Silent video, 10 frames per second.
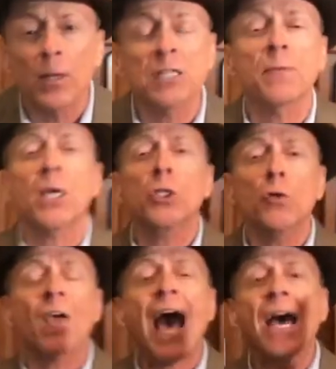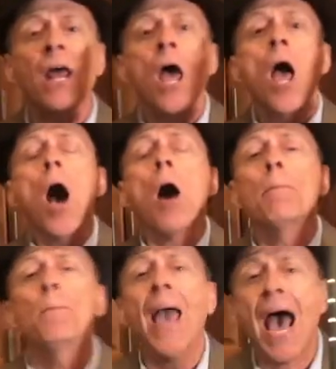That's because you've had a
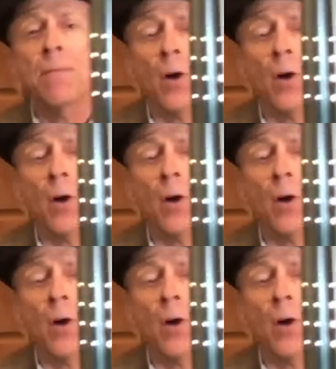bad